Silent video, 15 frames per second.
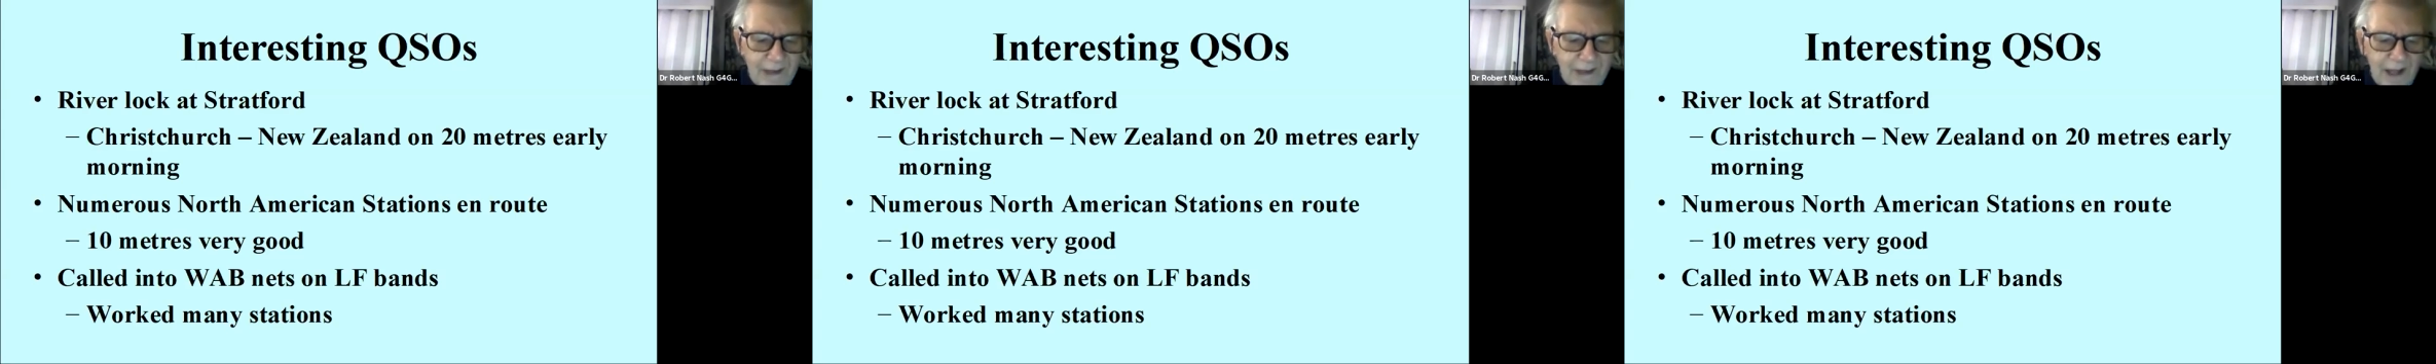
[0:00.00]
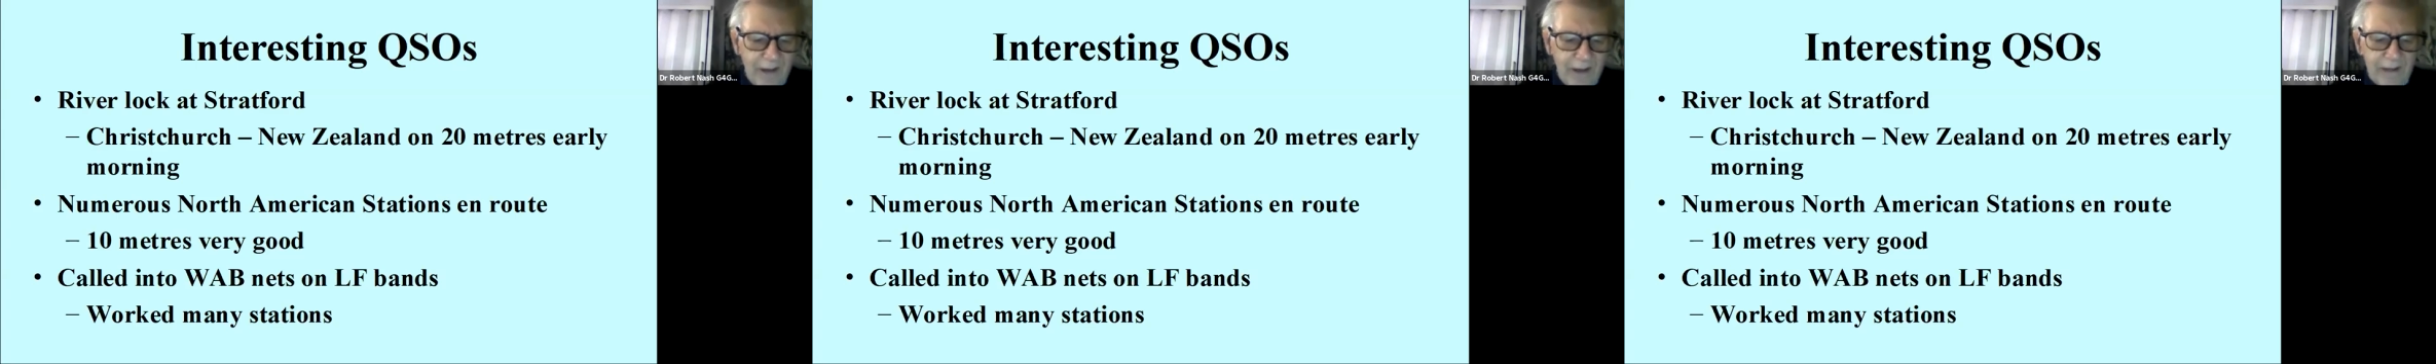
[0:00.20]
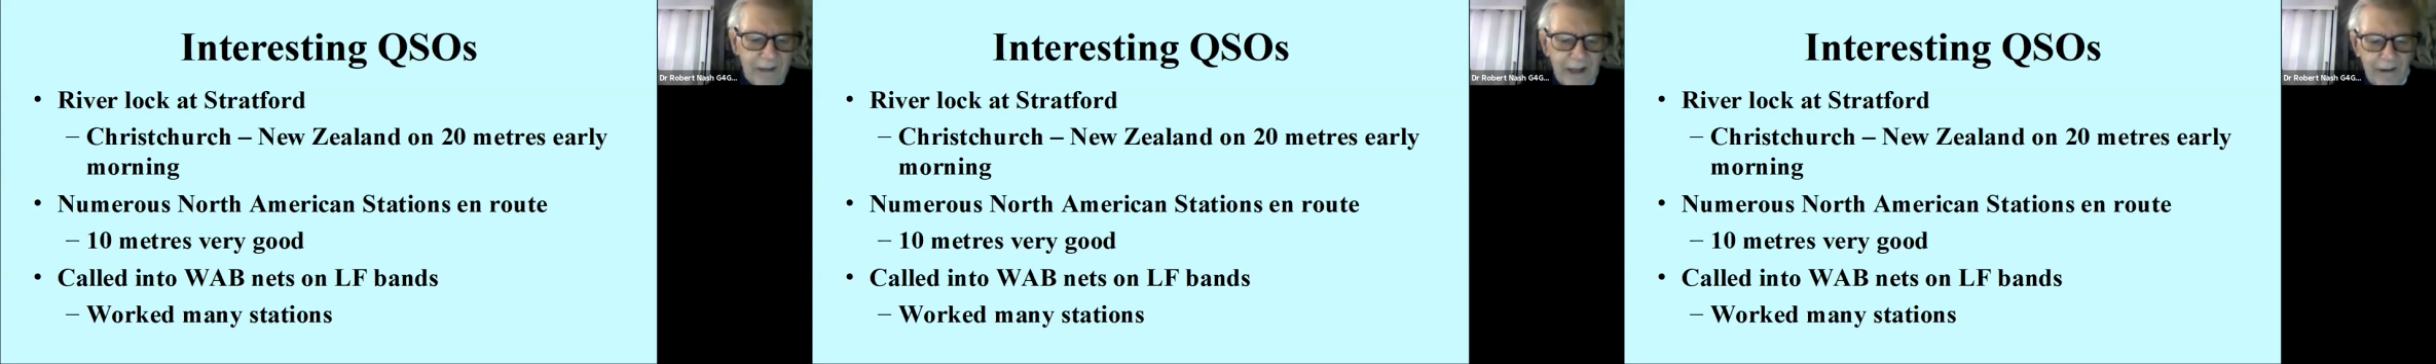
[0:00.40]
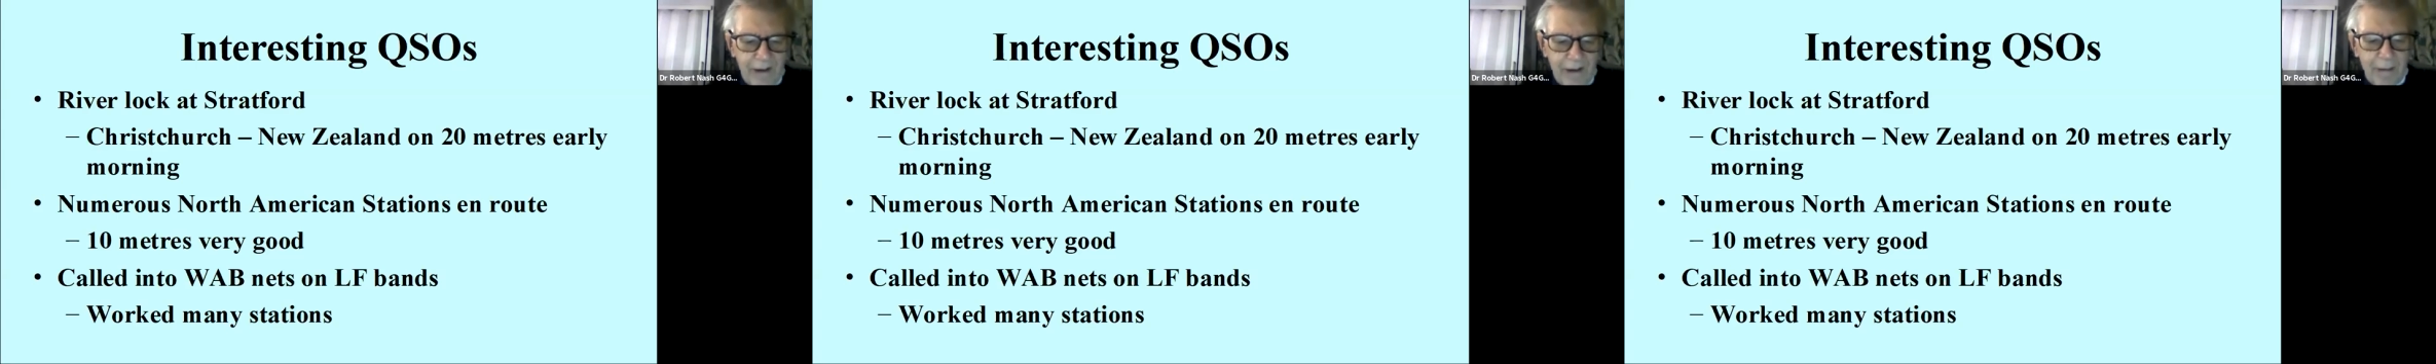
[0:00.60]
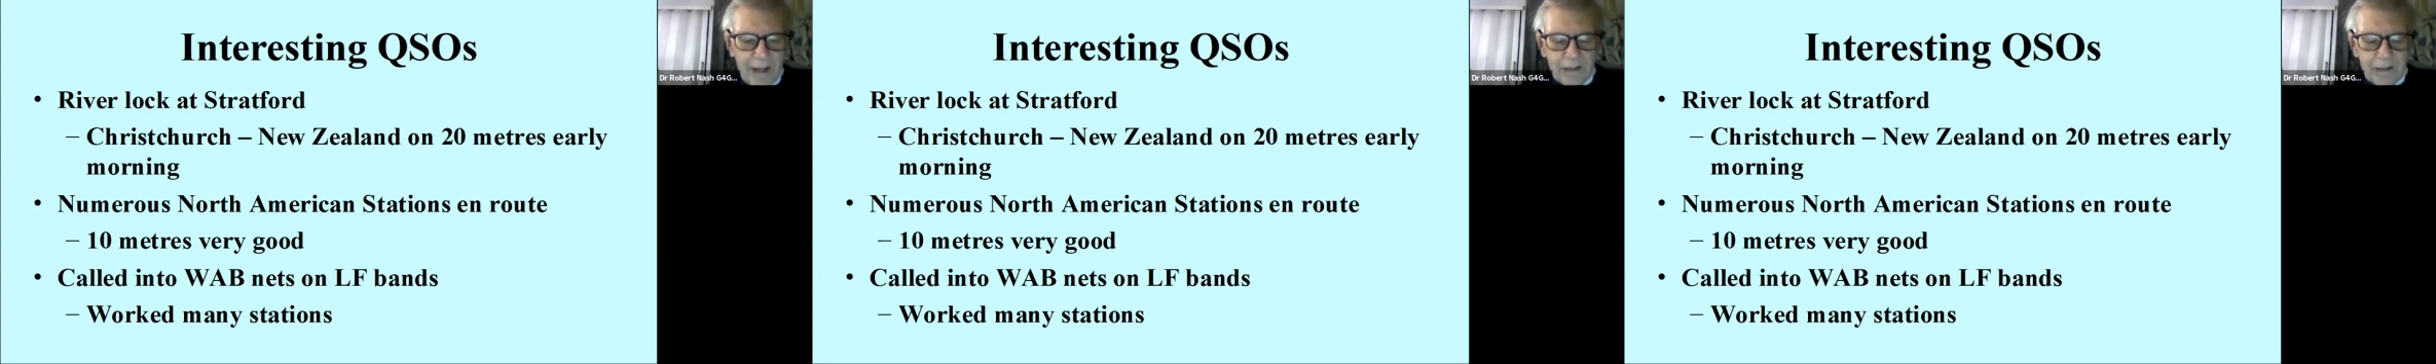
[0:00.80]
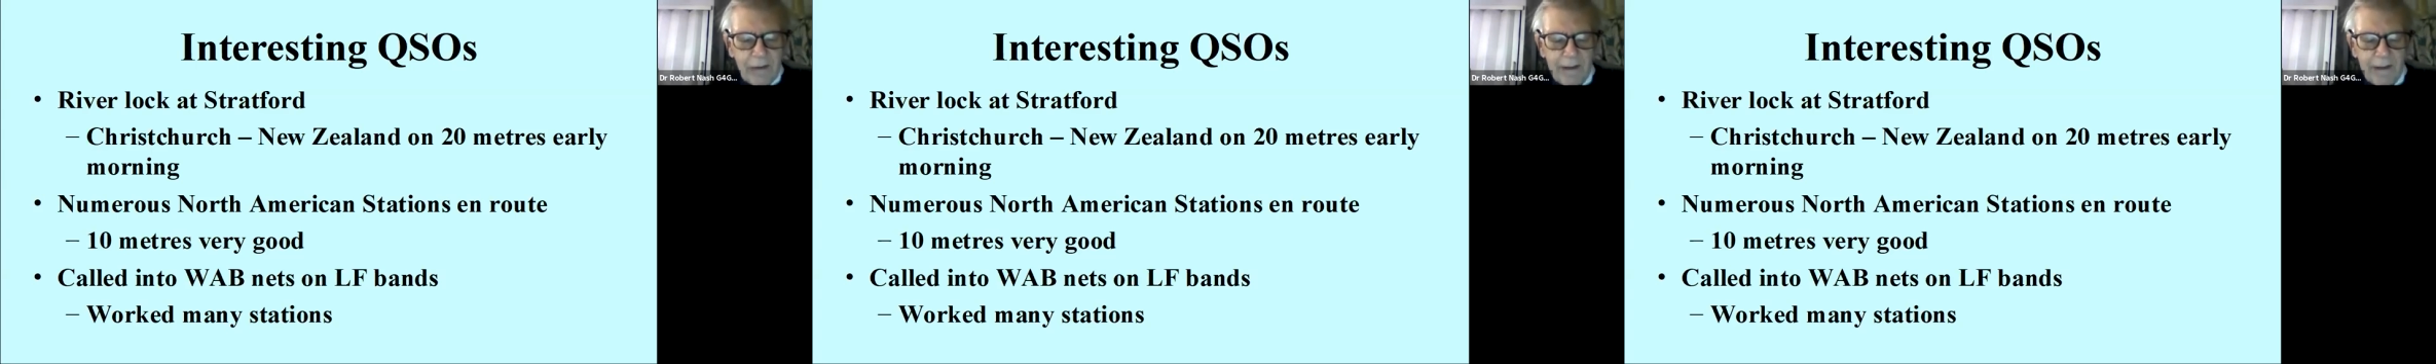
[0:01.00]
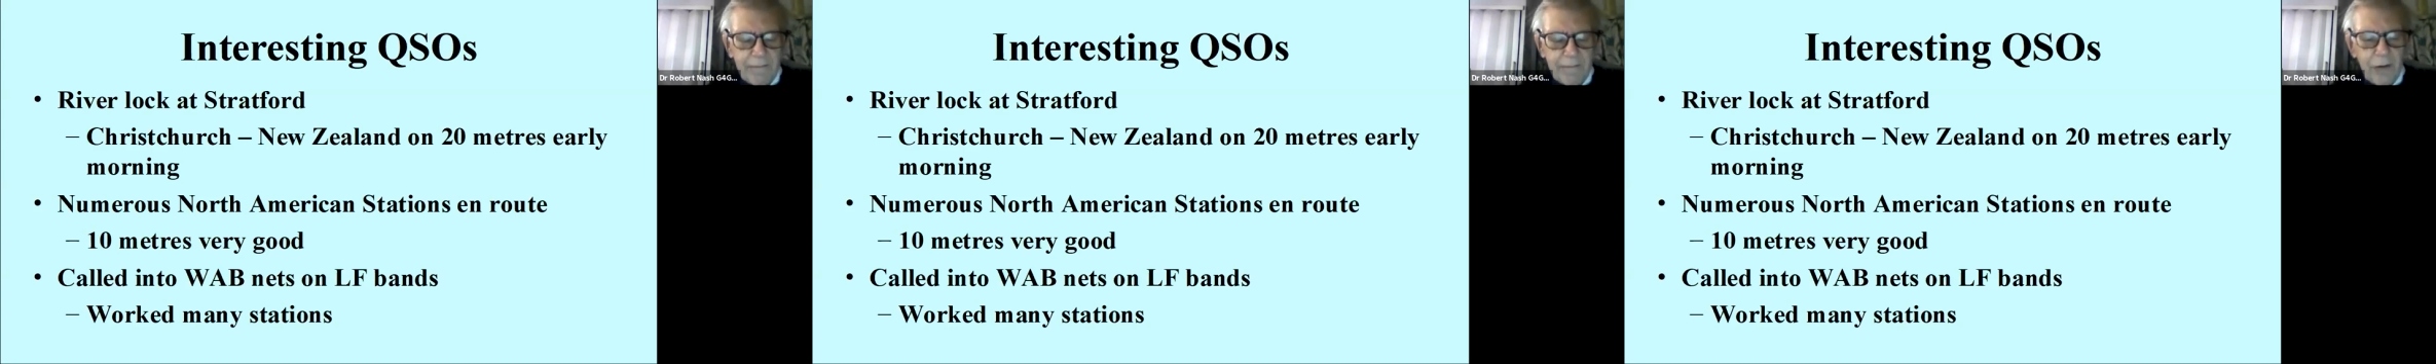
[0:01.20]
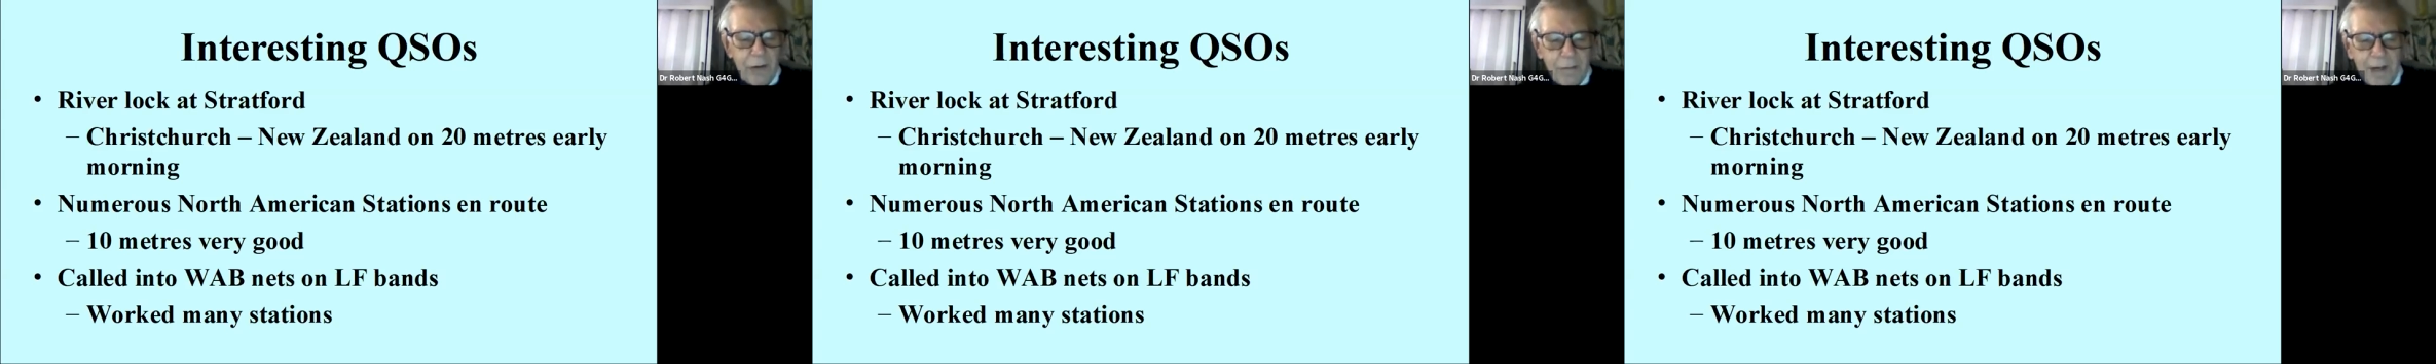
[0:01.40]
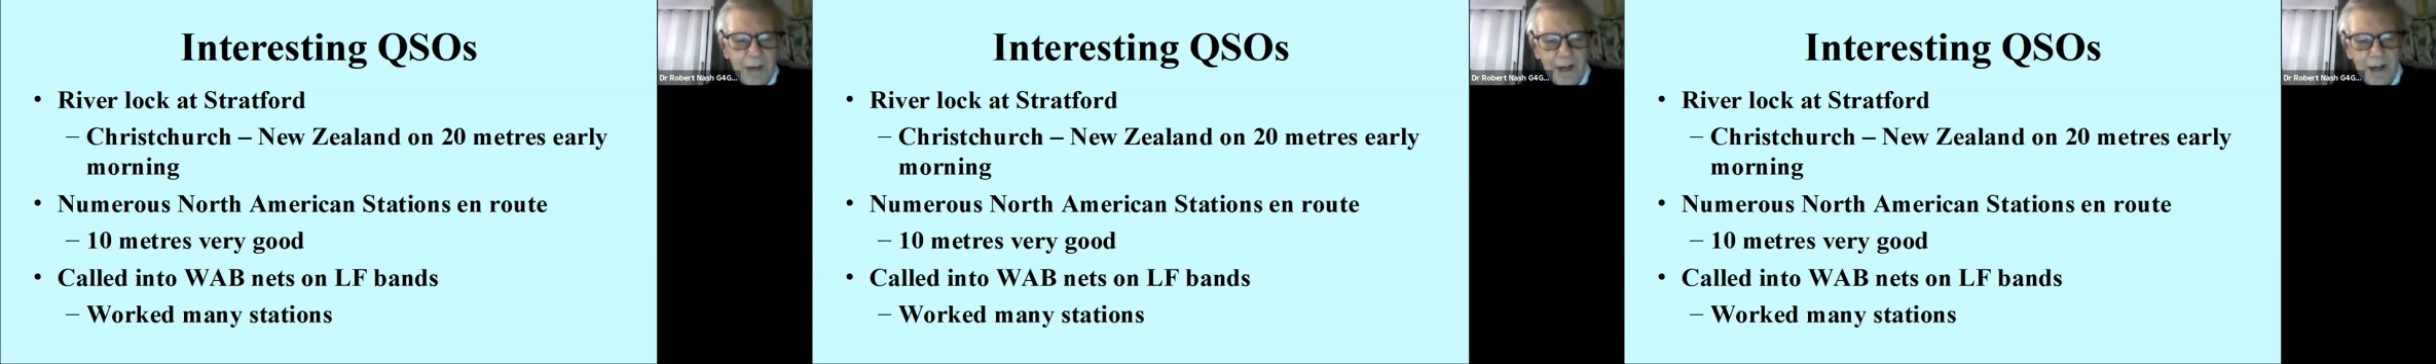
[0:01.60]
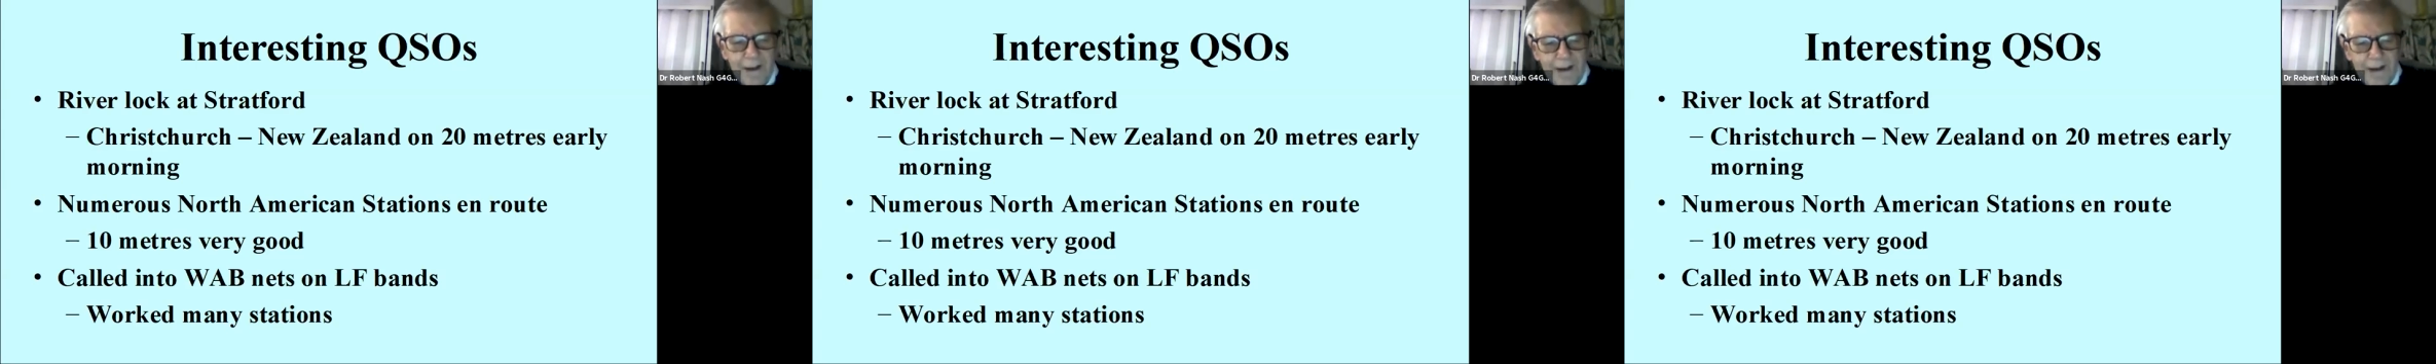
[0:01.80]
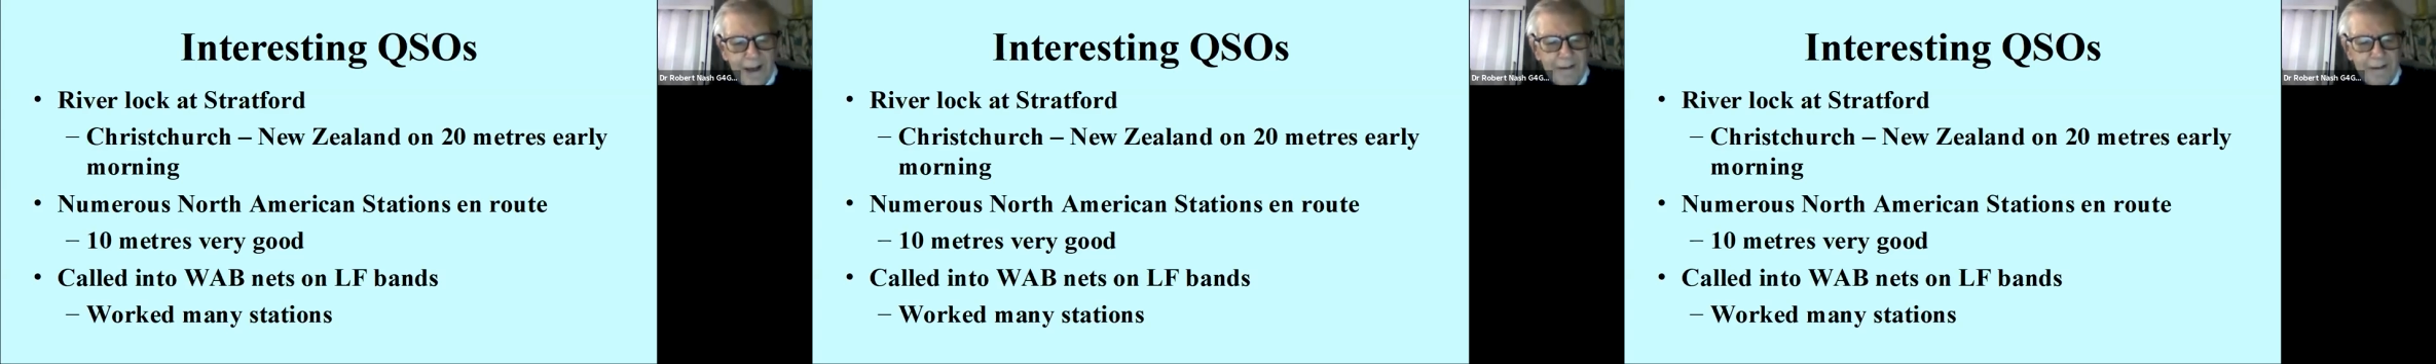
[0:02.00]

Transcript: only going about 3 or 4 miles an hour,